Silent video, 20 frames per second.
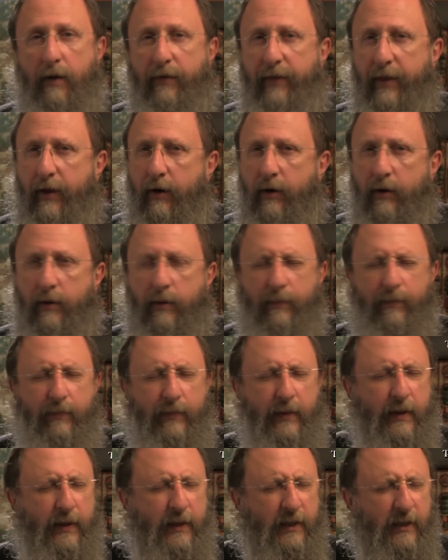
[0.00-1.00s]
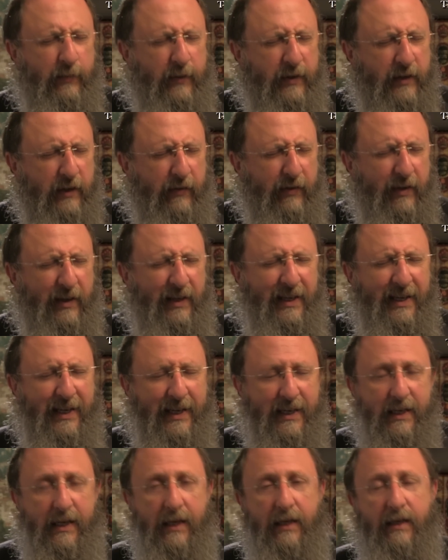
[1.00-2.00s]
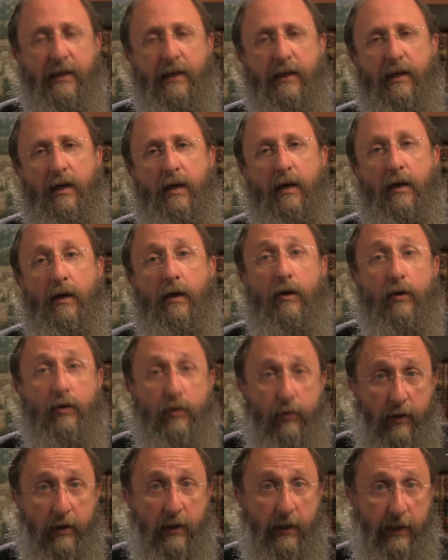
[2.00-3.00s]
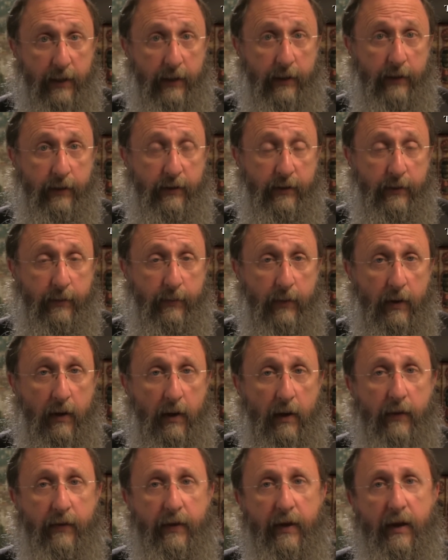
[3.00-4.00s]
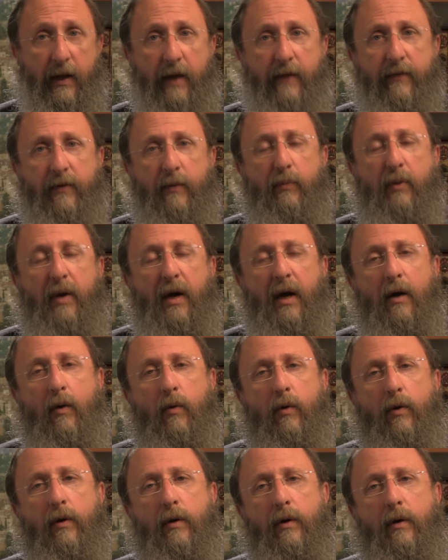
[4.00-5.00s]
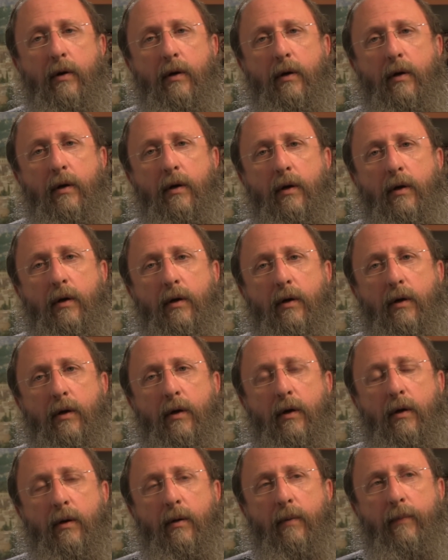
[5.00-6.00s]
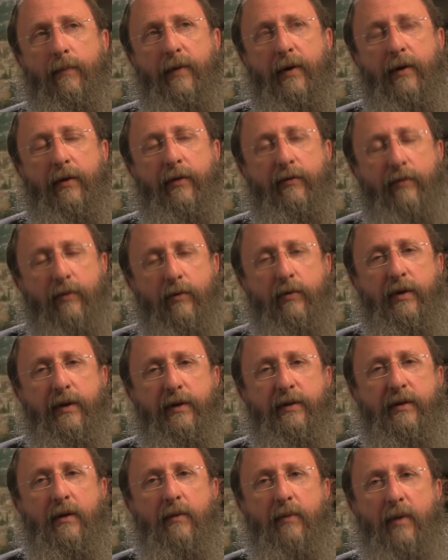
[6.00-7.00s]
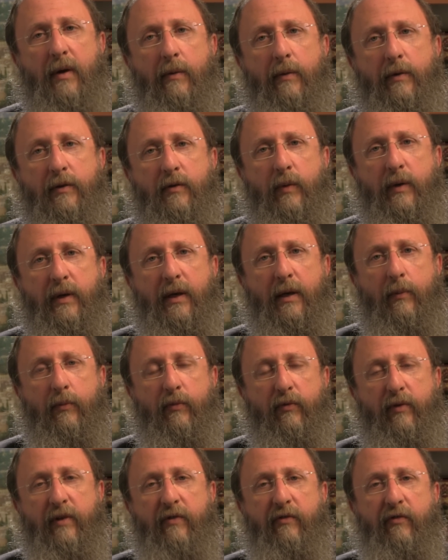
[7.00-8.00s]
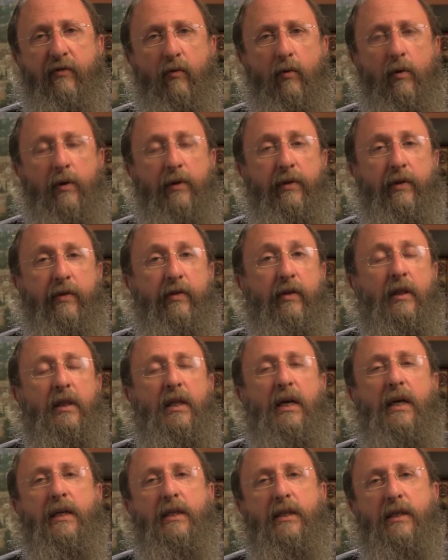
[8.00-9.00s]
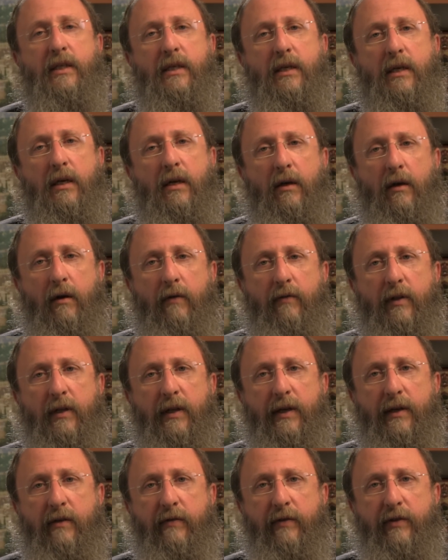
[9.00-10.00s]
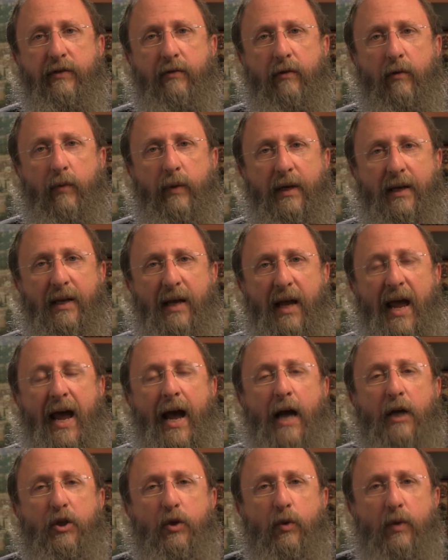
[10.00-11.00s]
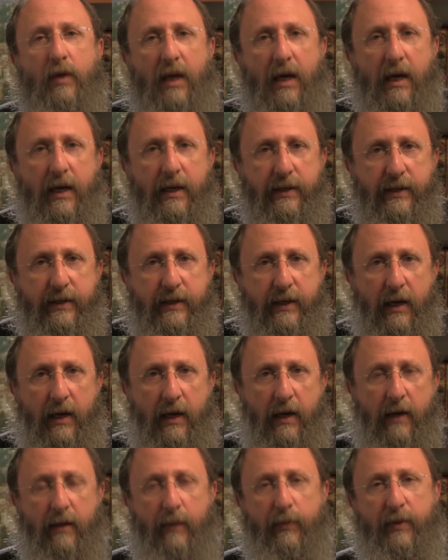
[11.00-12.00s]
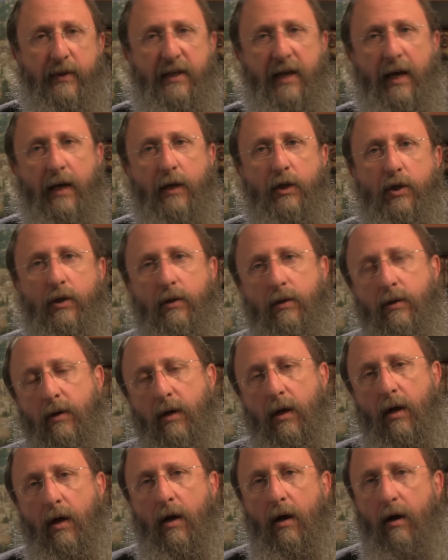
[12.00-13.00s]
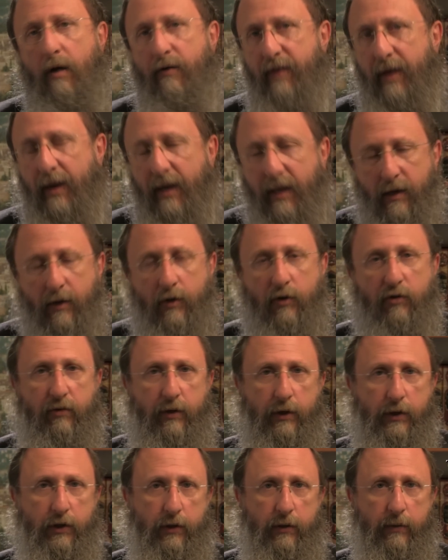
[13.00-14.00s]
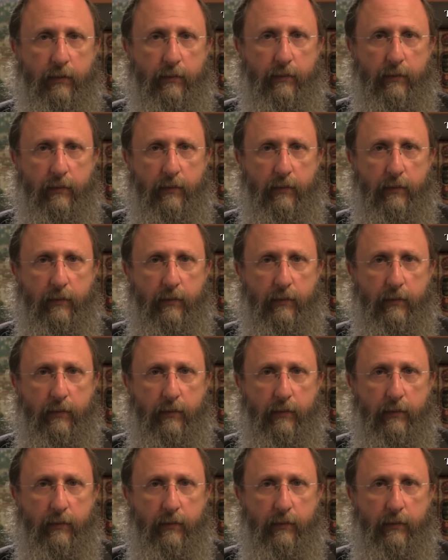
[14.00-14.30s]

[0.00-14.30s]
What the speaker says: that are specifically connected to the land, that have the power that through these commandments we can bring forth the light of the land of Israel. We can actualize the potential of that hidden treasure.